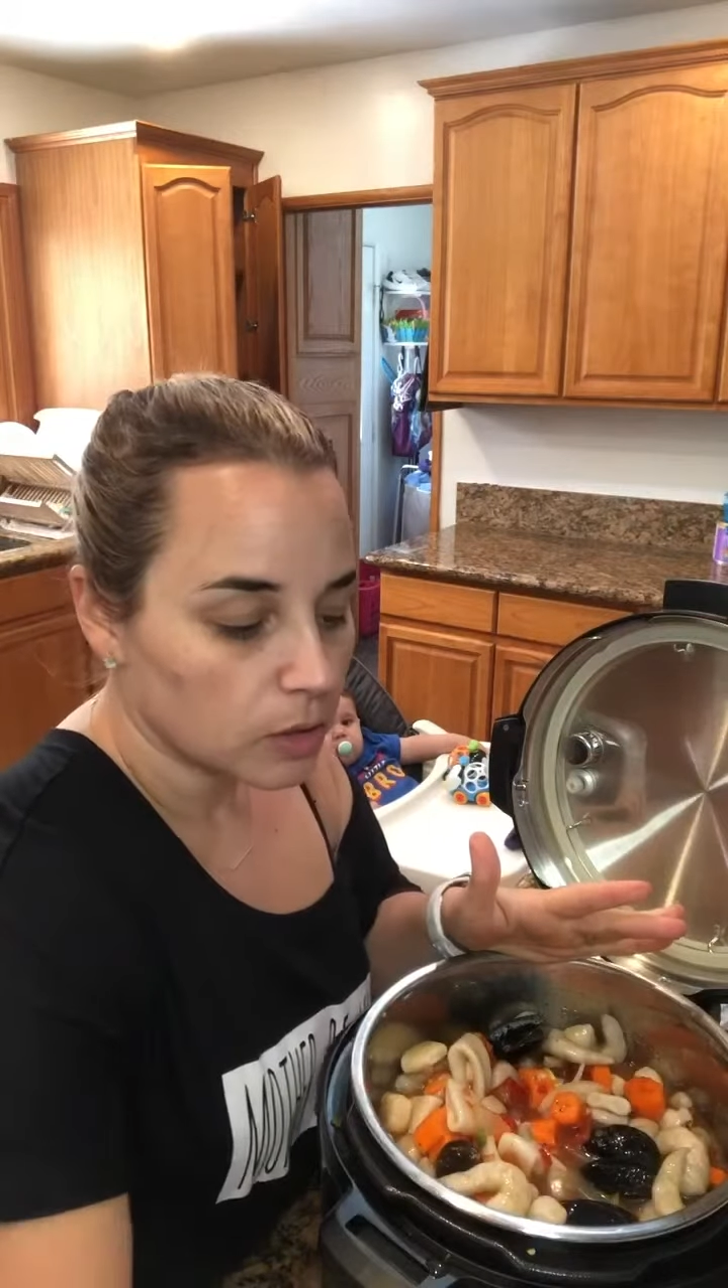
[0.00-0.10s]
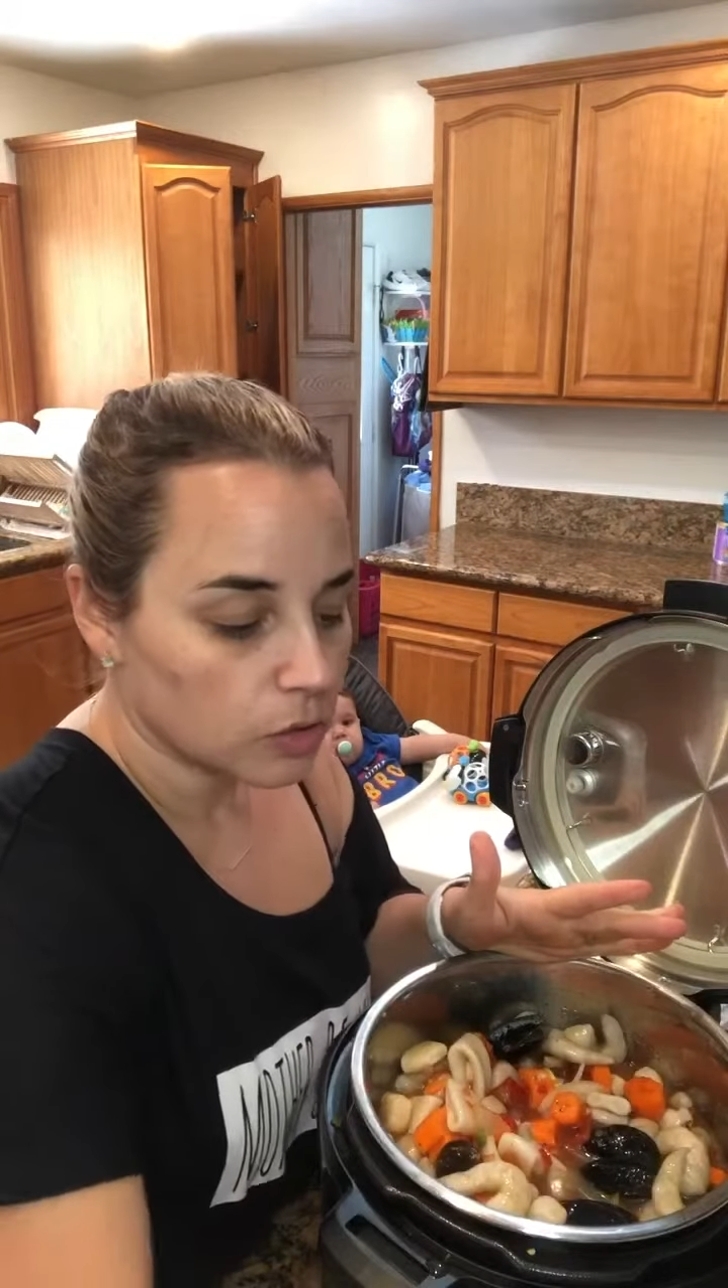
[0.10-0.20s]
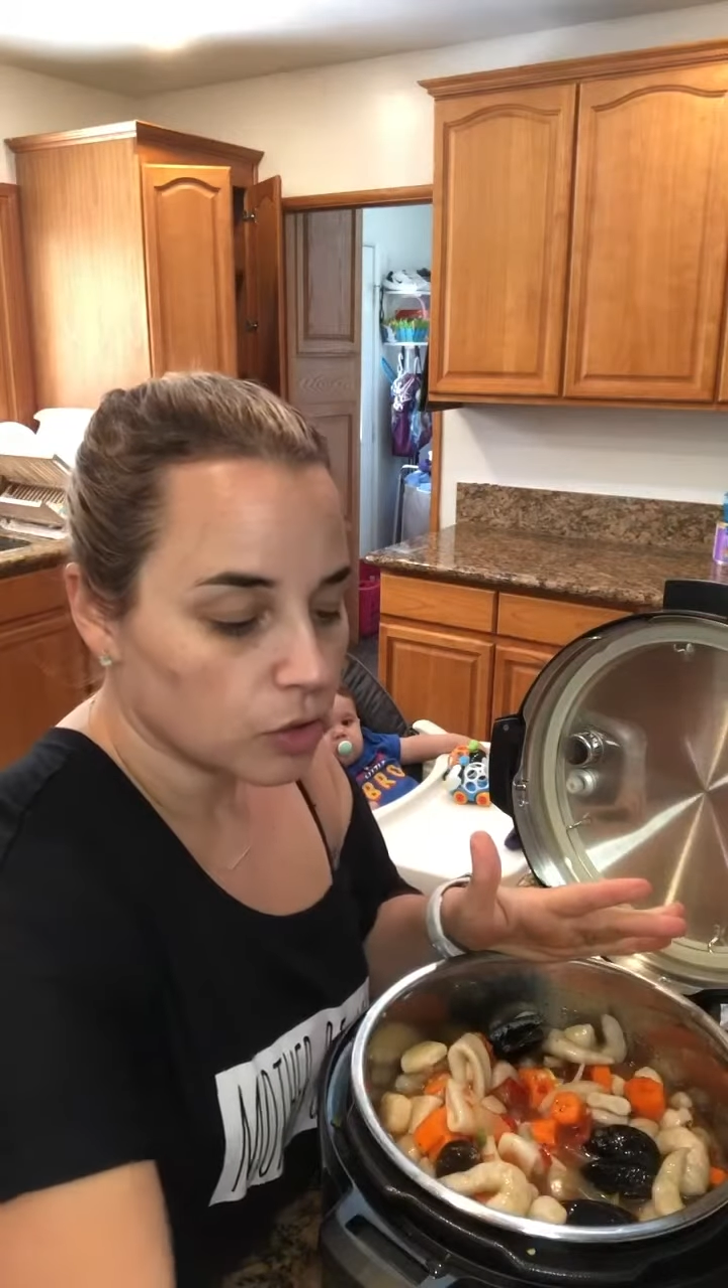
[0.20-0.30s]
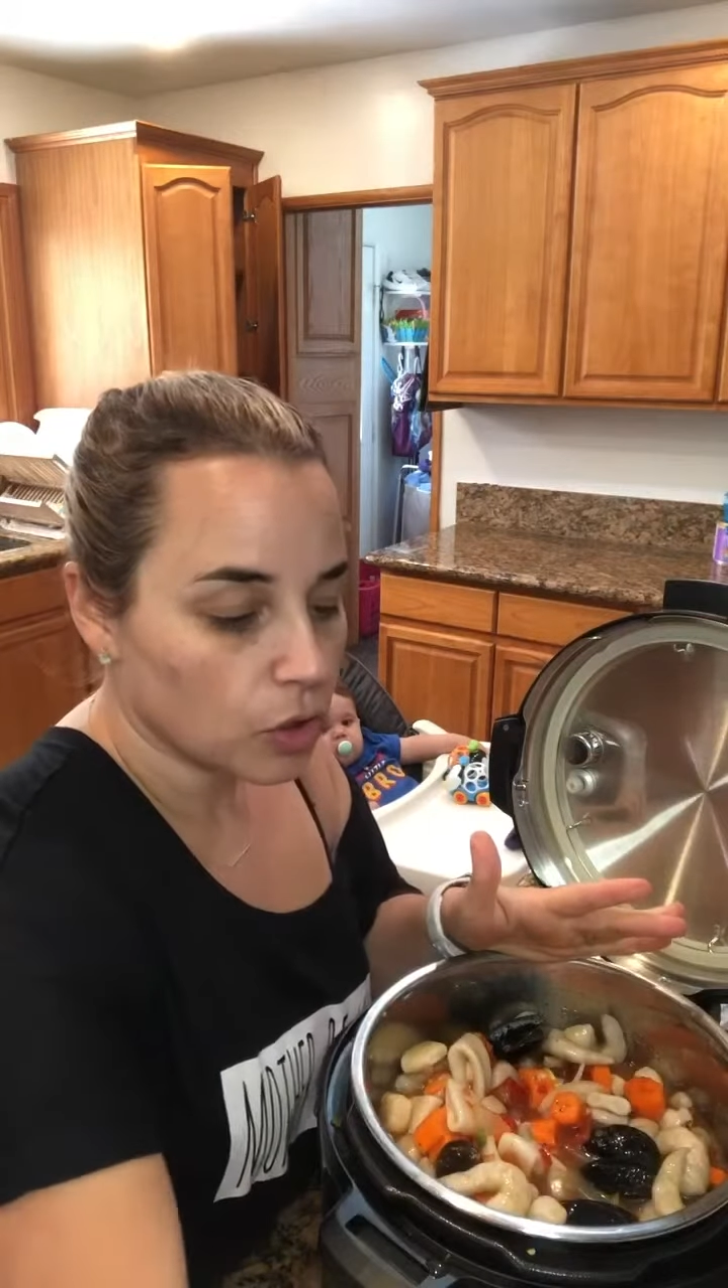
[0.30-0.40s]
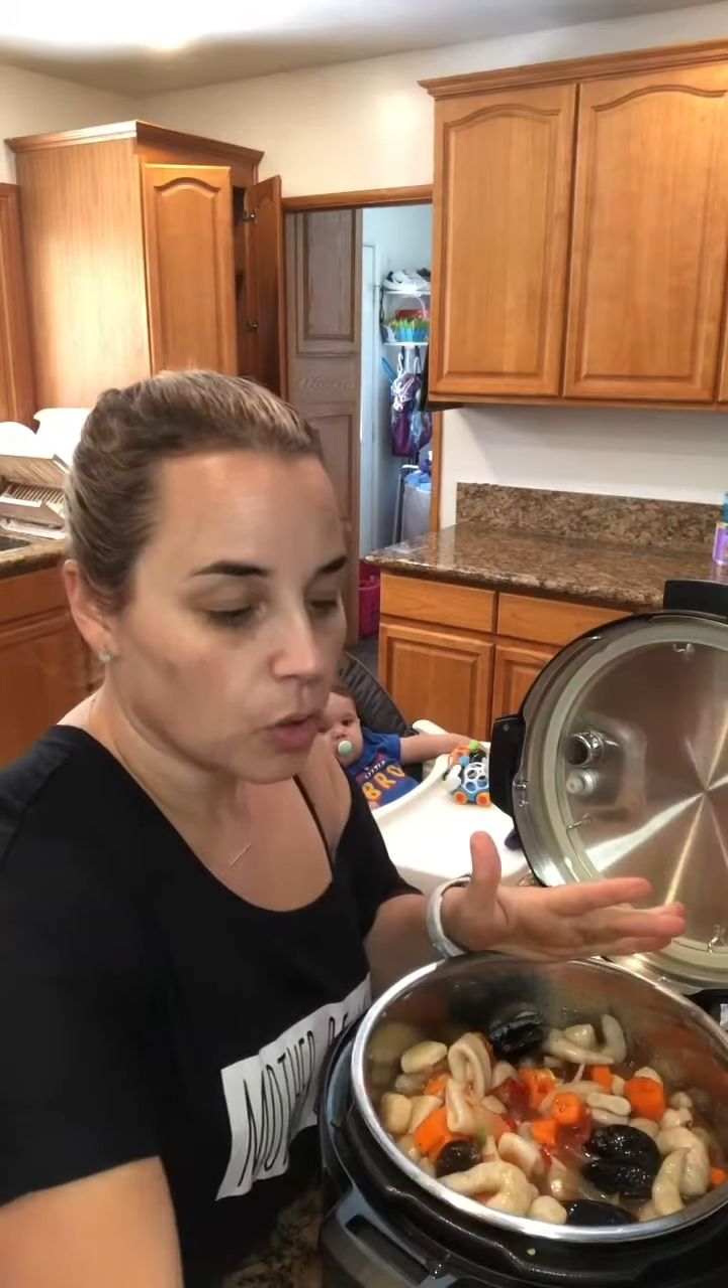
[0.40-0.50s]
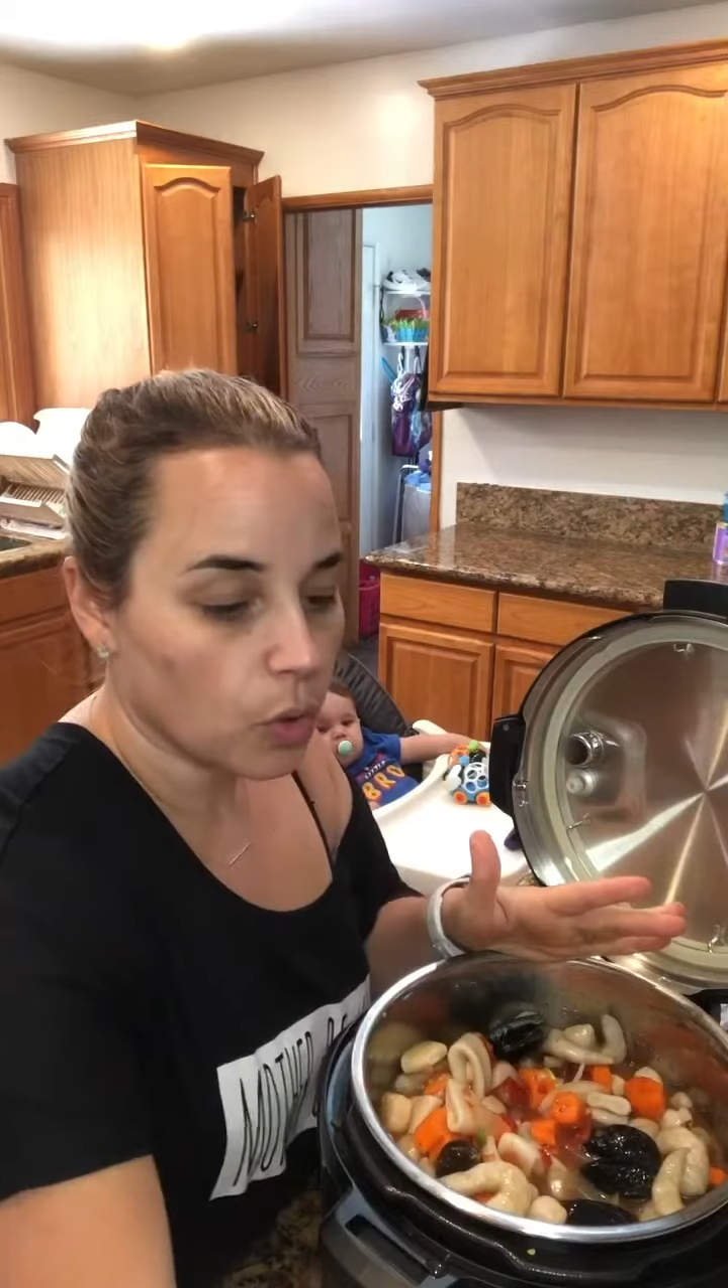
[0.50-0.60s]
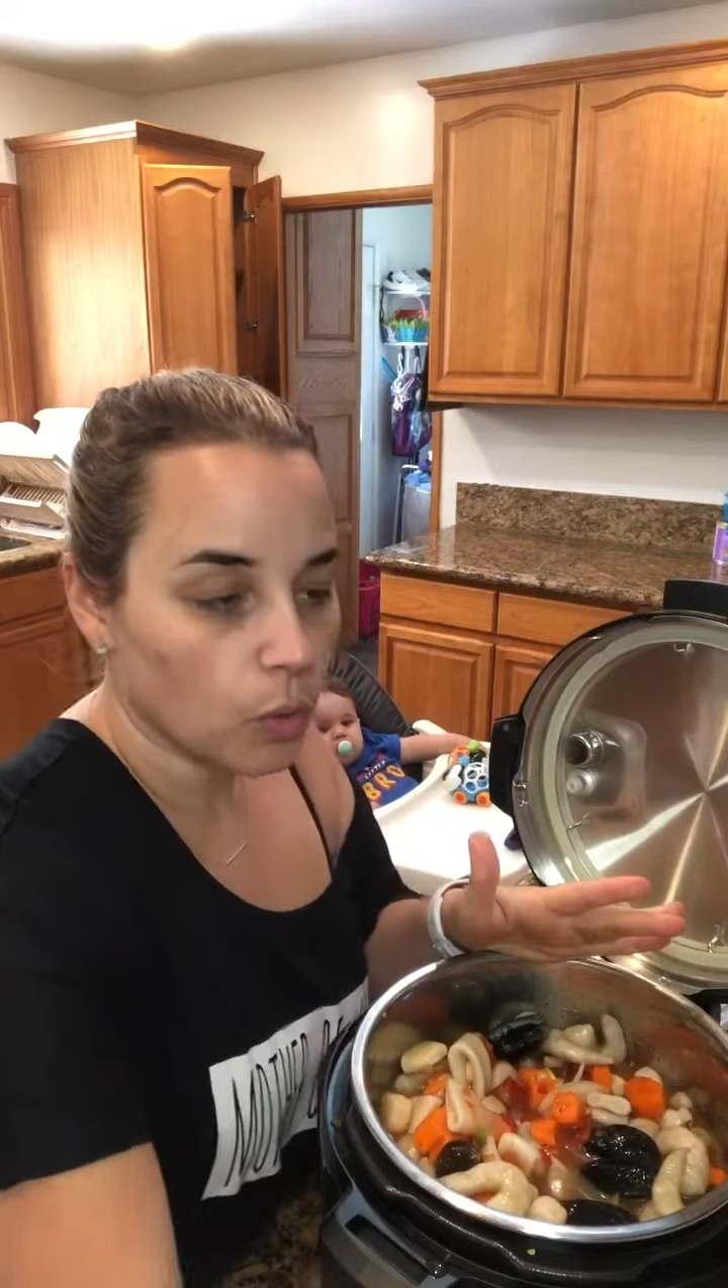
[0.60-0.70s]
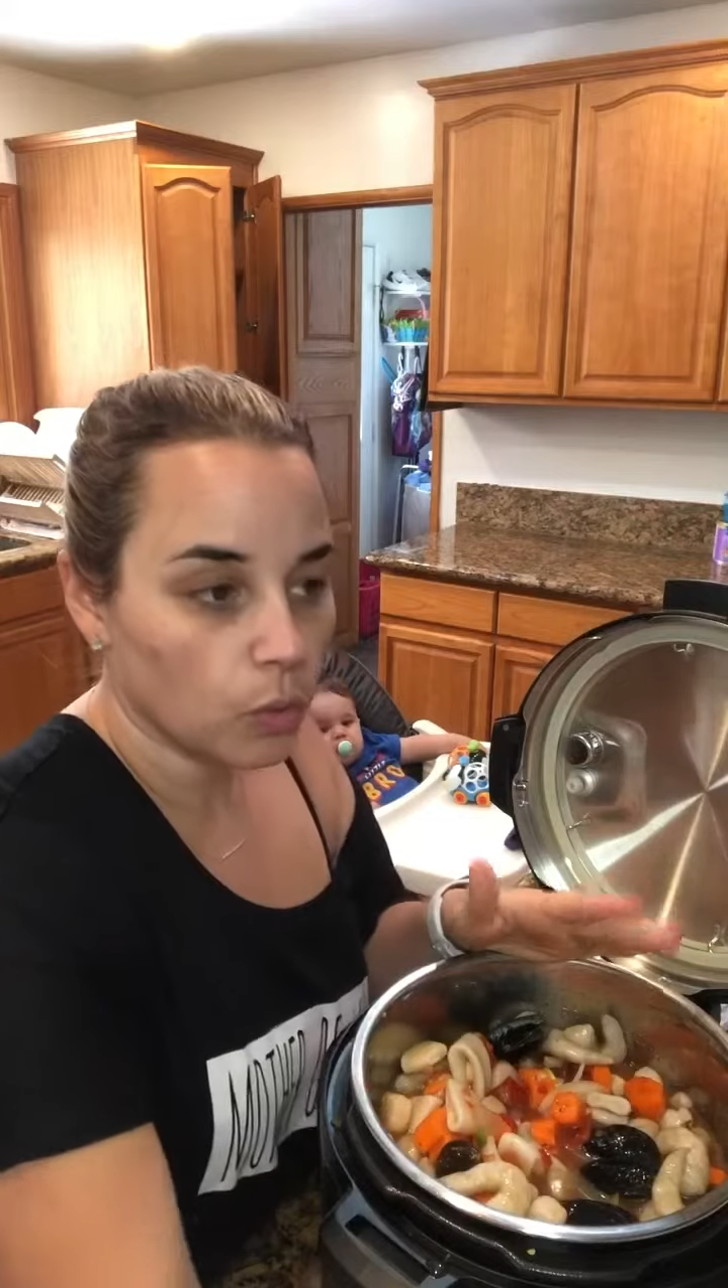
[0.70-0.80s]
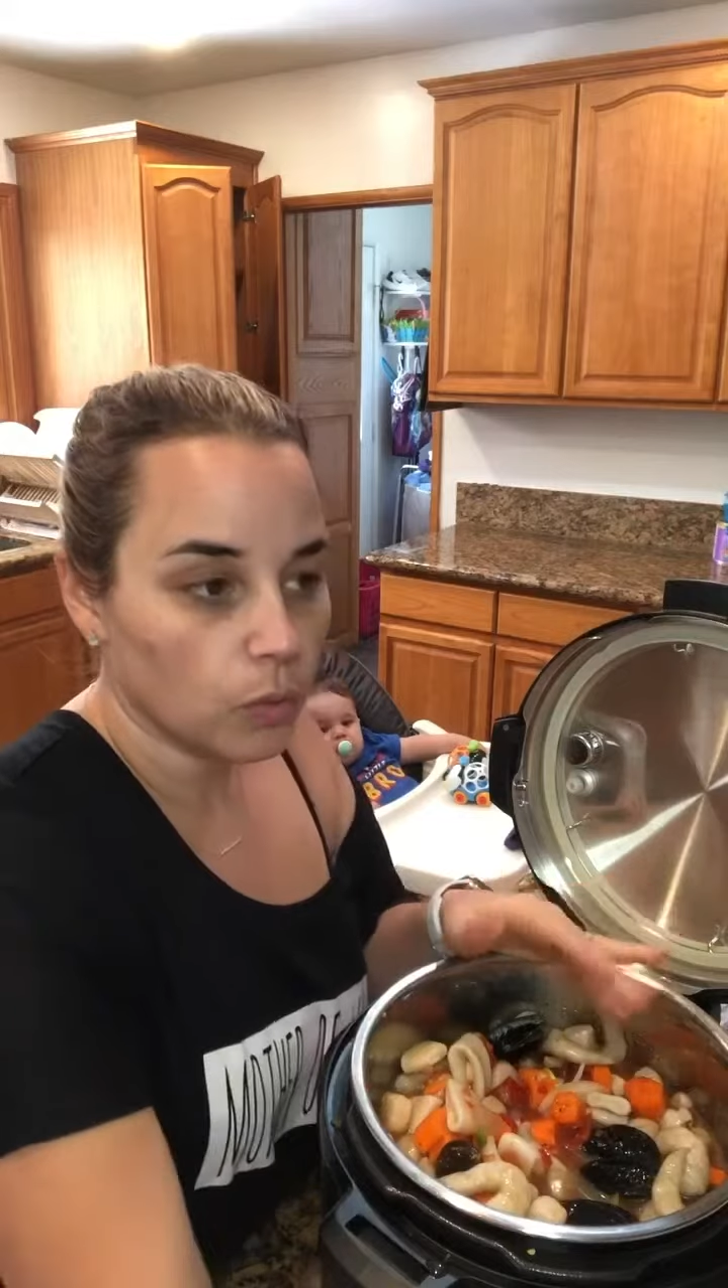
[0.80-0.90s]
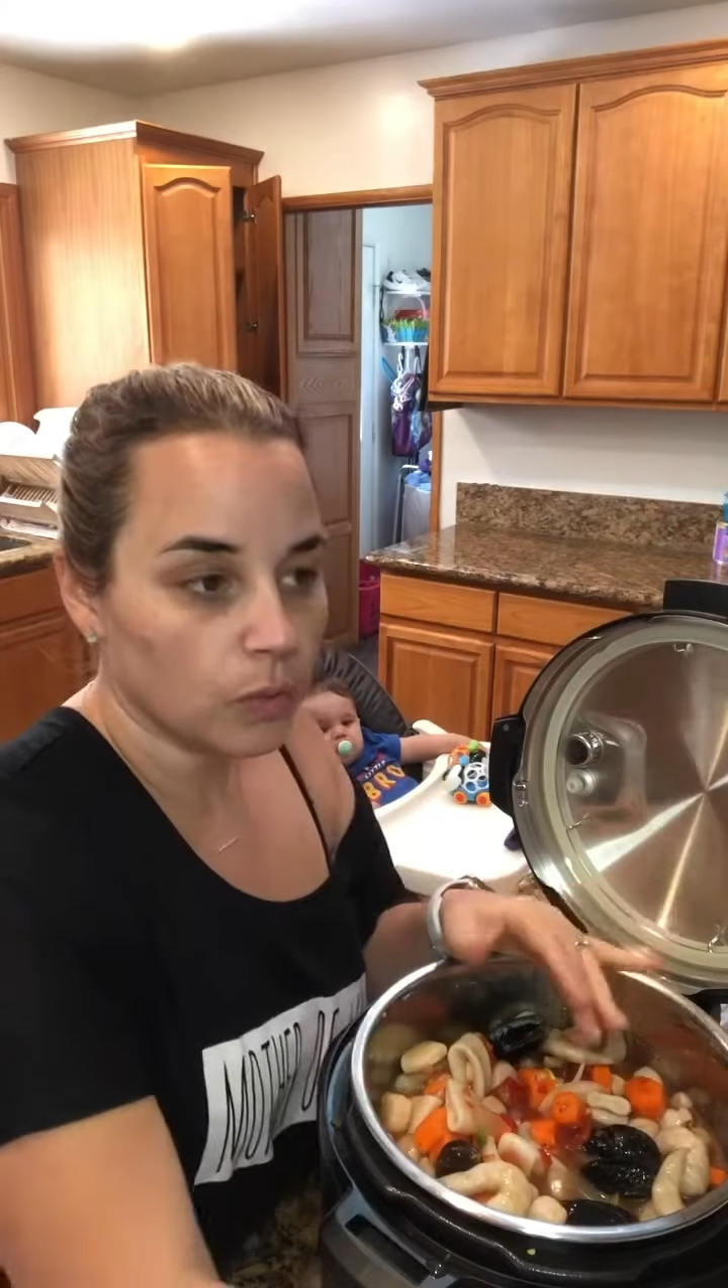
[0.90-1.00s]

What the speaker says: So